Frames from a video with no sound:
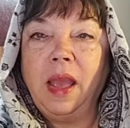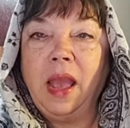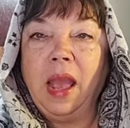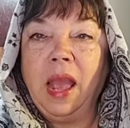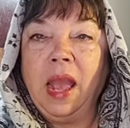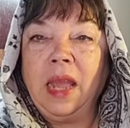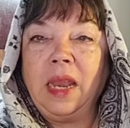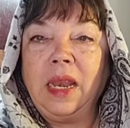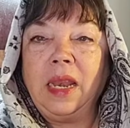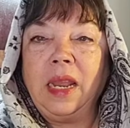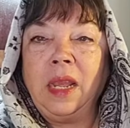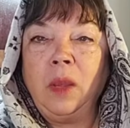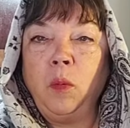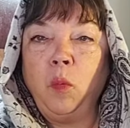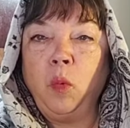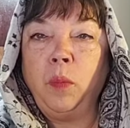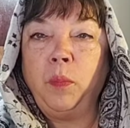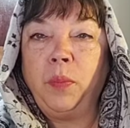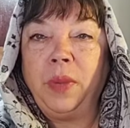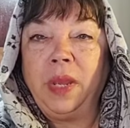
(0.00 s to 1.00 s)
and it
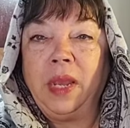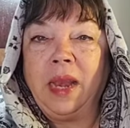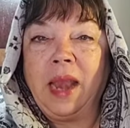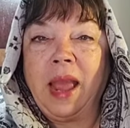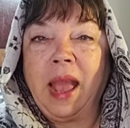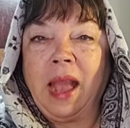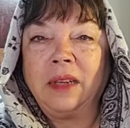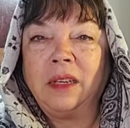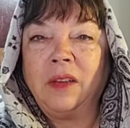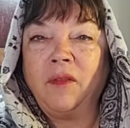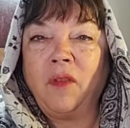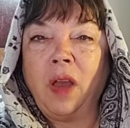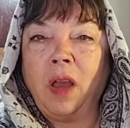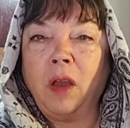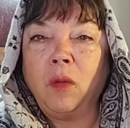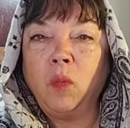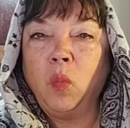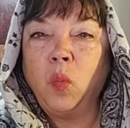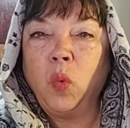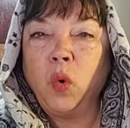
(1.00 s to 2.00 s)
would be an act of
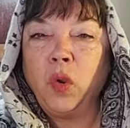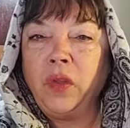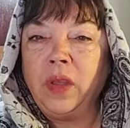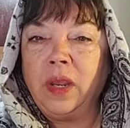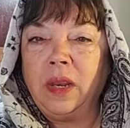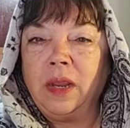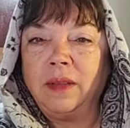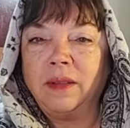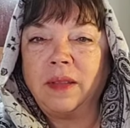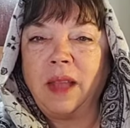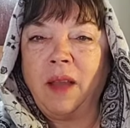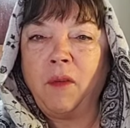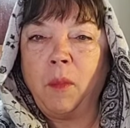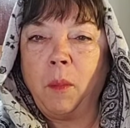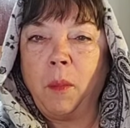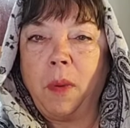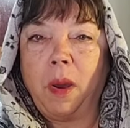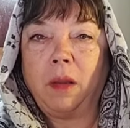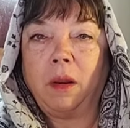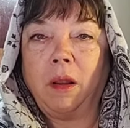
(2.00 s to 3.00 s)
unworthiness of a
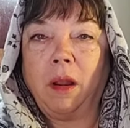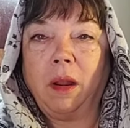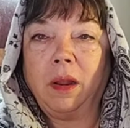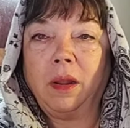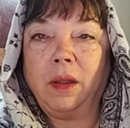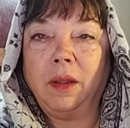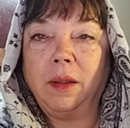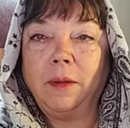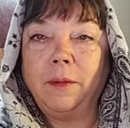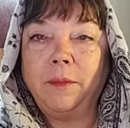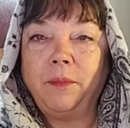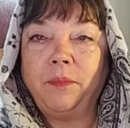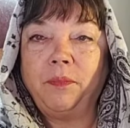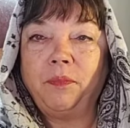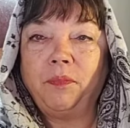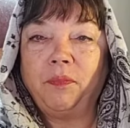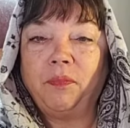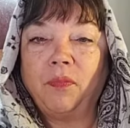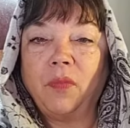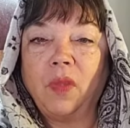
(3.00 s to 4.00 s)
monarch.
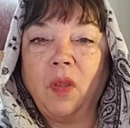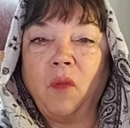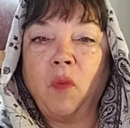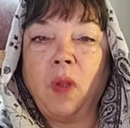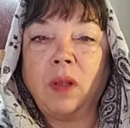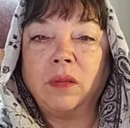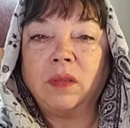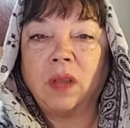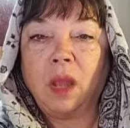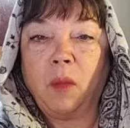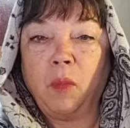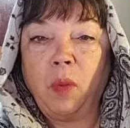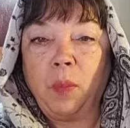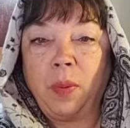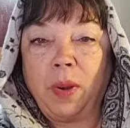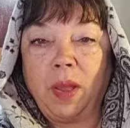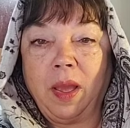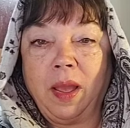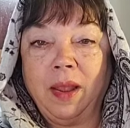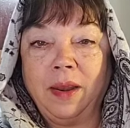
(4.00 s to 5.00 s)
Rostam
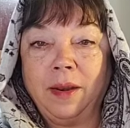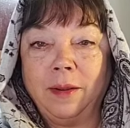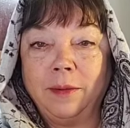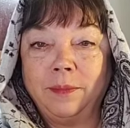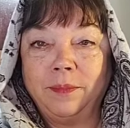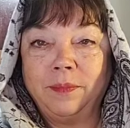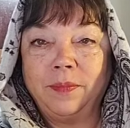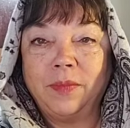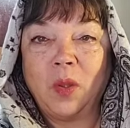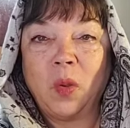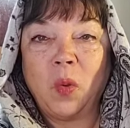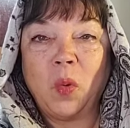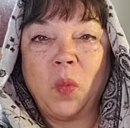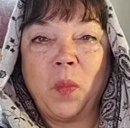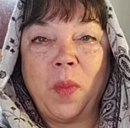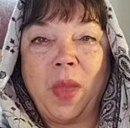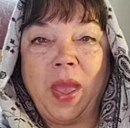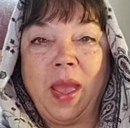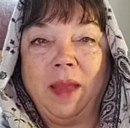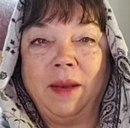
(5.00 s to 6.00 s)
replied, Old oh,
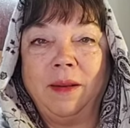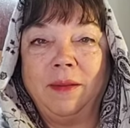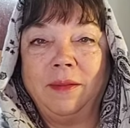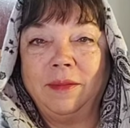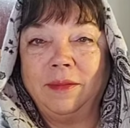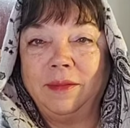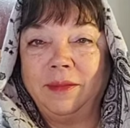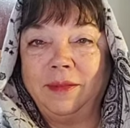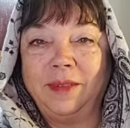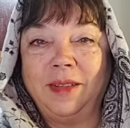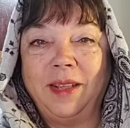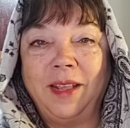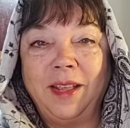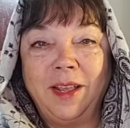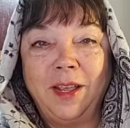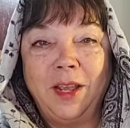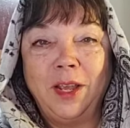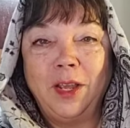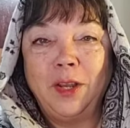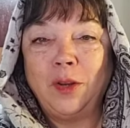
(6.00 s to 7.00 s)
man,
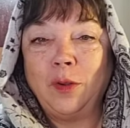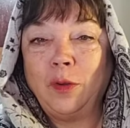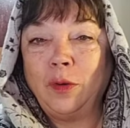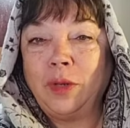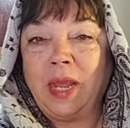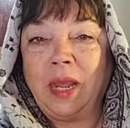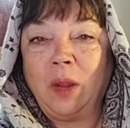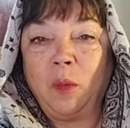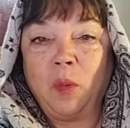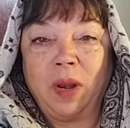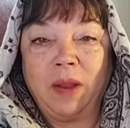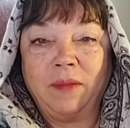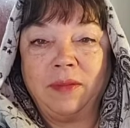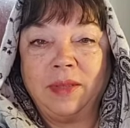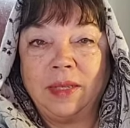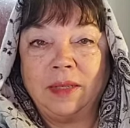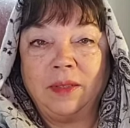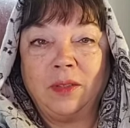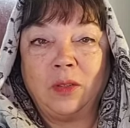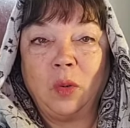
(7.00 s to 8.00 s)
don't take what I've
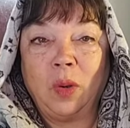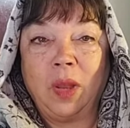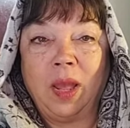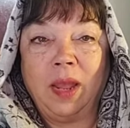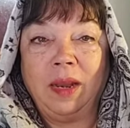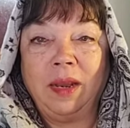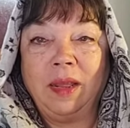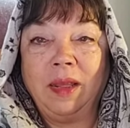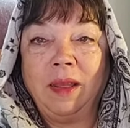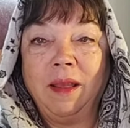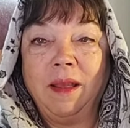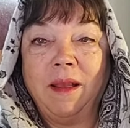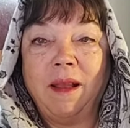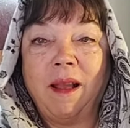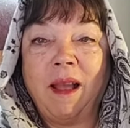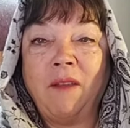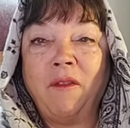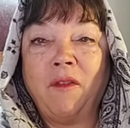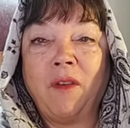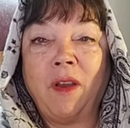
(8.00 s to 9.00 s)
said so lightly.
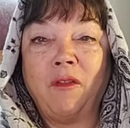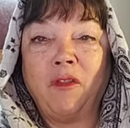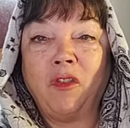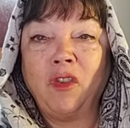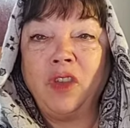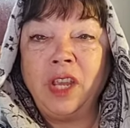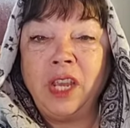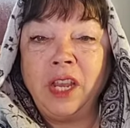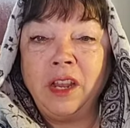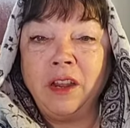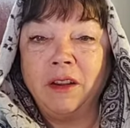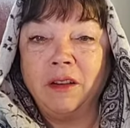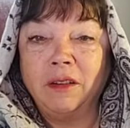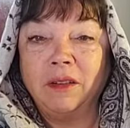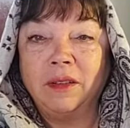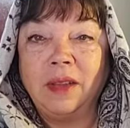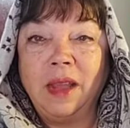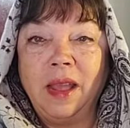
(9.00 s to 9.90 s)
I fought for years,